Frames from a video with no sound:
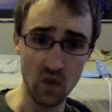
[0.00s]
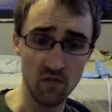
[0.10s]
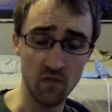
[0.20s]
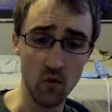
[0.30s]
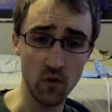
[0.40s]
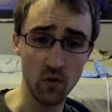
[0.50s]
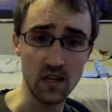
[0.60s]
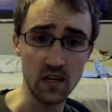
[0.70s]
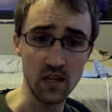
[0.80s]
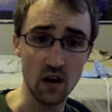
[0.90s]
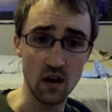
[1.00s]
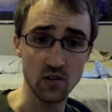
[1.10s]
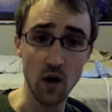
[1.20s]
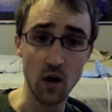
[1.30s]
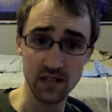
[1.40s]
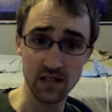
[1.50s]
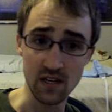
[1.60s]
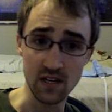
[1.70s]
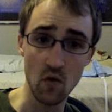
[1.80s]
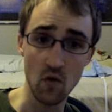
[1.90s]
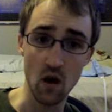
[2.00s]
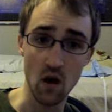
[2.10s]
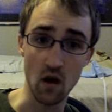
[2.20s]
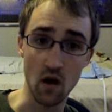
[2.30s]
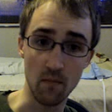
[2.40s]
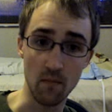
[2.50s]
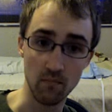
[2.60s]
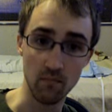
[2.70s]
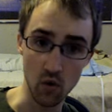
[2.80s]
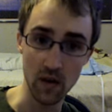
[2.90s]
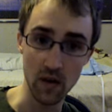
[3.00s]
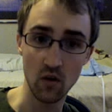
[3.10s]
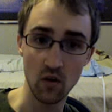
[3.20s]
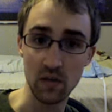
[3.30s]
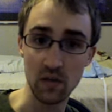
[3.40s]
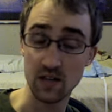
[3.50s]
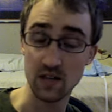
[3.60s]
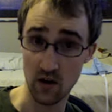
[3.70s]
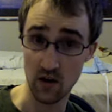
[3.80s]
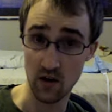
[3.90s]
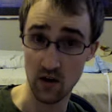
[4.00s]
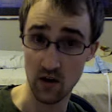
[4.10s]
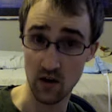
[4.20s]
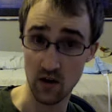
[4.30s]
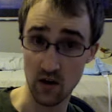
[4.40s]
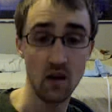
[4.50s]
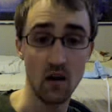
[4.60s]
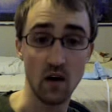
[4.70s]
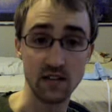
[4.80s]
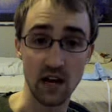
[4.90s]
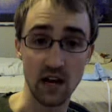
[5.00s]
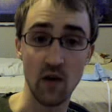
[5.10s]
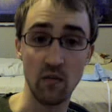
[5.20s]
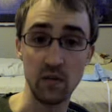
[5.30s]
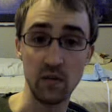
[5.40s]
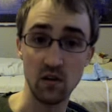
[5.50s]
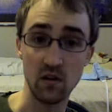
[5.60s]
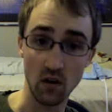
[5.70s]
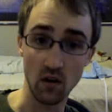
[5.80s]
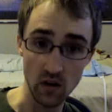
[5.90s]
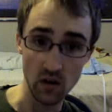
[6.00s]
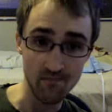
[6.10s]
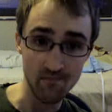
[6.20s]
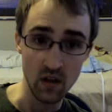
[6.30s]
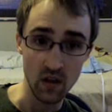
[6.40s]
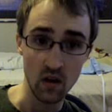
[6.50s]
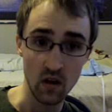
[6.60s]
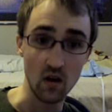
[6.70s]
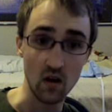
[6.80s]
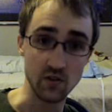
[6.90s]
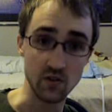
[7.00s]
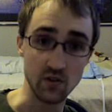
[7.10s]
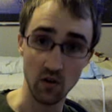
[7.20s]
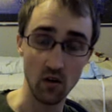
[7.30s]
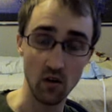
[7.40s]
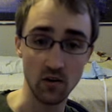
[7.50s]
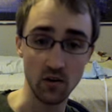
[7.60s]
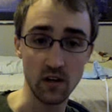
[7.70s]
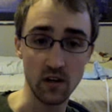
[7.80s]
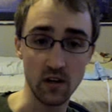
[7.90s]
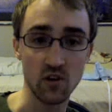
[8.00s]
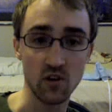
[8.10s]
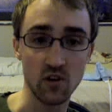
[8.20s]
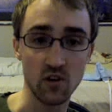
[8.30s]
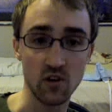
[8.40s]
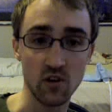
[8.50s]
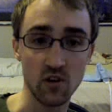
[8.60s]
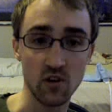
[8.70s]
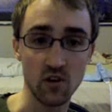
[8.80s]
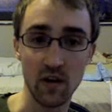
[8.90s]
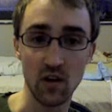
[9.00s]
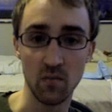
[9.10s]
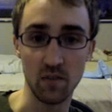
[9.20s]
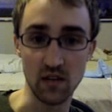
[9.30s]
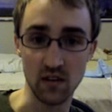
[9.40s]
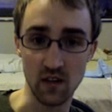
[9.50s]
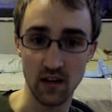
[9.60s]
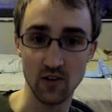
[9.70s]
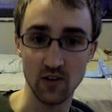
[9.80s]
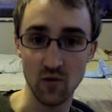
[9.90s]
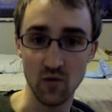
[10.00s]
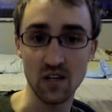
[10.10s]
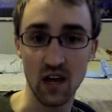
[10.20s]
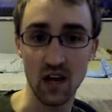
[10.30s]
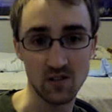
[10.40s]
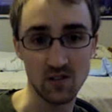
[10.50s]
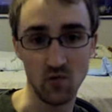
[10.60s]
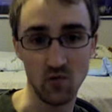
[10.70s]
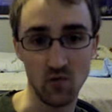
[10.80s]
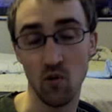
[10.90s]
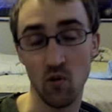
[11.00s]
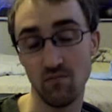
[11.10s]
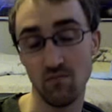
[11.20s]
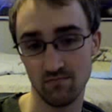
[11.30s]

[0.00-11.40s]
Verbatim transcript: For the uh, top 16, though, um, Mermail beat Dino Rabbit. Uh, Dino Rabbit beat Karakuri. Uh, so no more Karakuri in the tournament. Uh, Mermail beat the Electrum OTK, so no more,